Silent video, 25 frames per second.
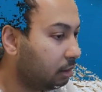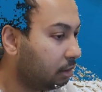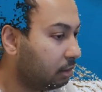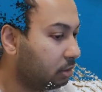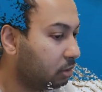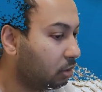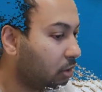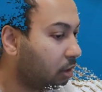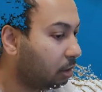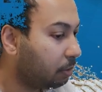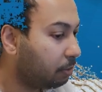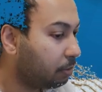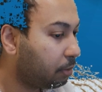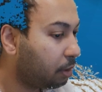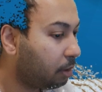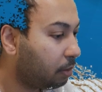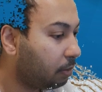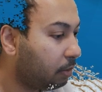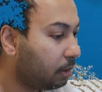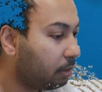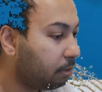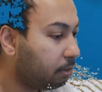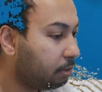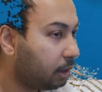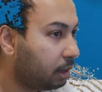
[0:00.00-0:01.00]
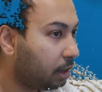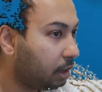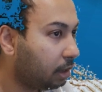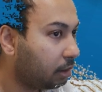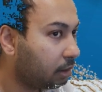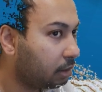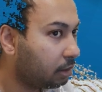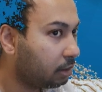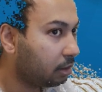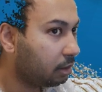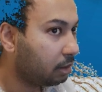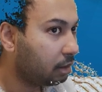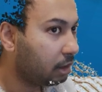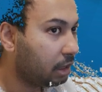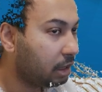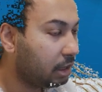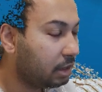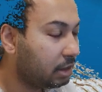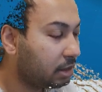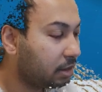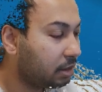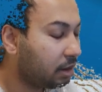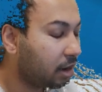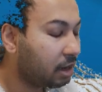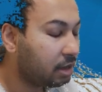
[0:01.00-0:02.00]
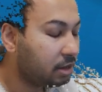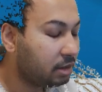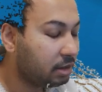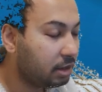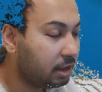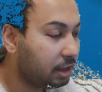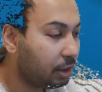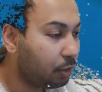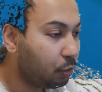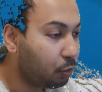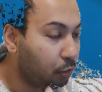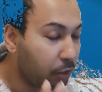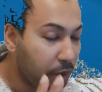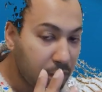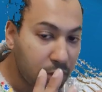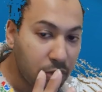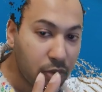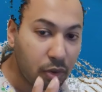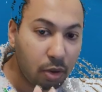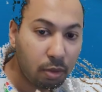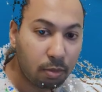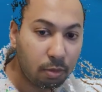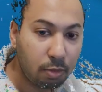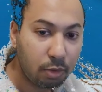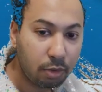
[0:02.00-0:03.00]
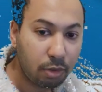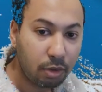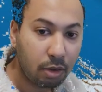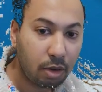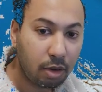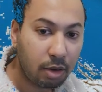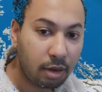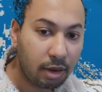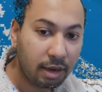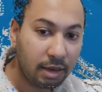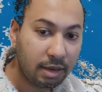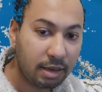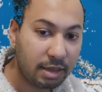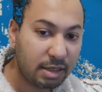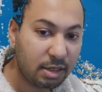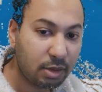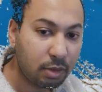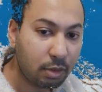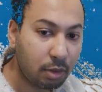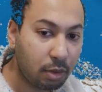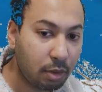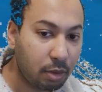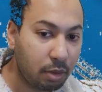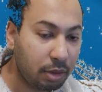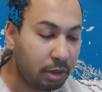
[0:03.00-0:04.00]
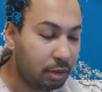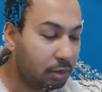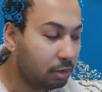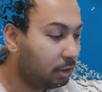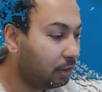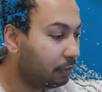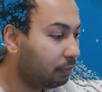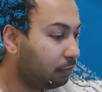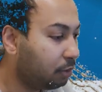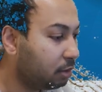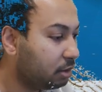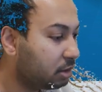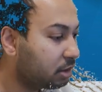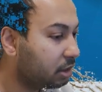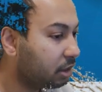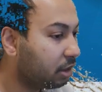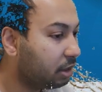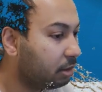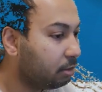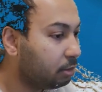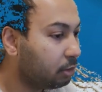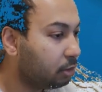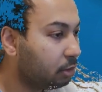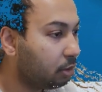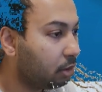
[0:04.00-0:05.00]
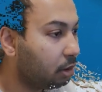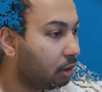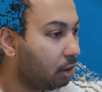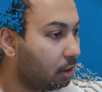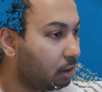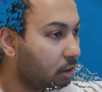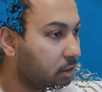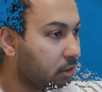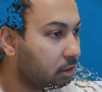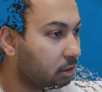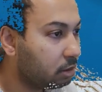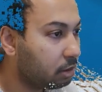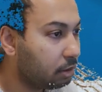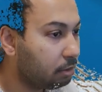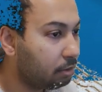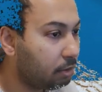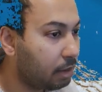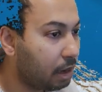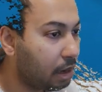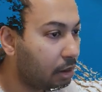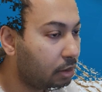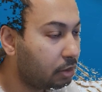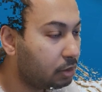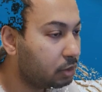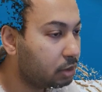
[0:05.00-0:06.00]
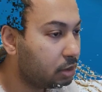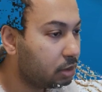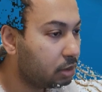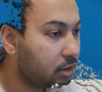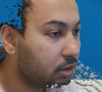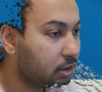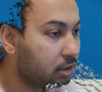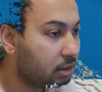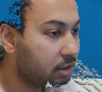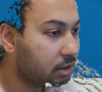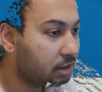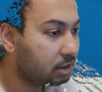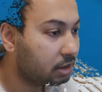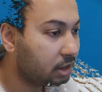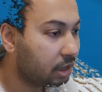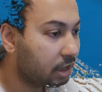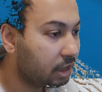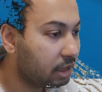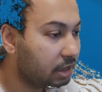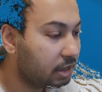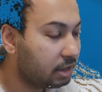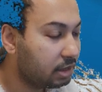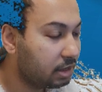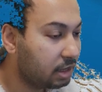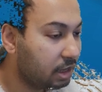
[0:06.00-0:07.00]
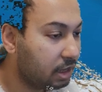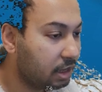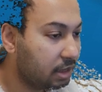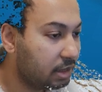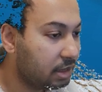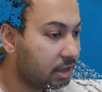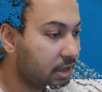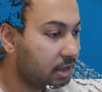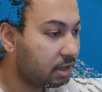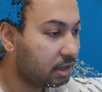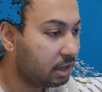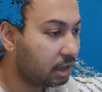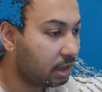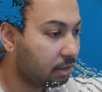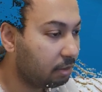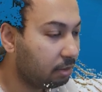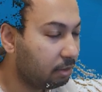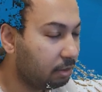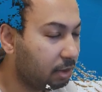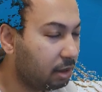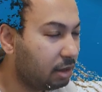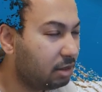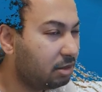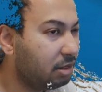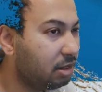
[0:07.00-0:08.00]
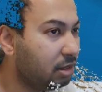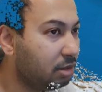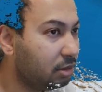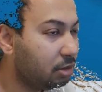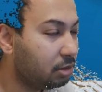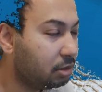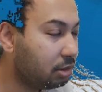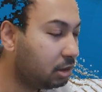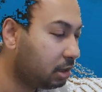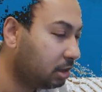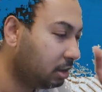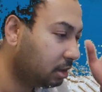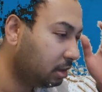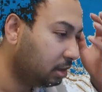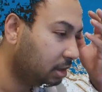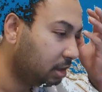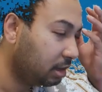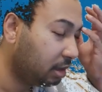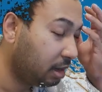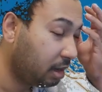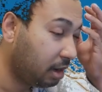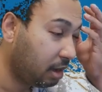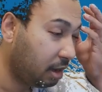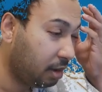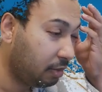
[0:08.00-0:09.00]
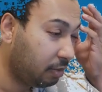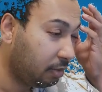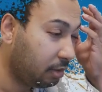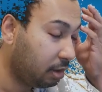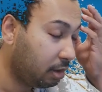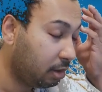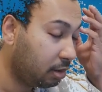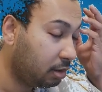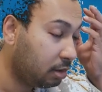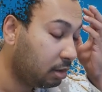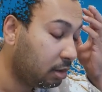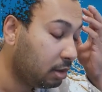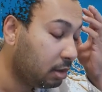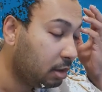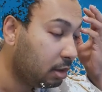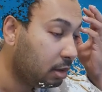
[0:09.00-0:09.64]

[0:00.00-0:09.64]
it's not a problem, but it runs in a window mode, it doesn't go into the full screen mode. Also the mouse system, because in those days it didn't have that,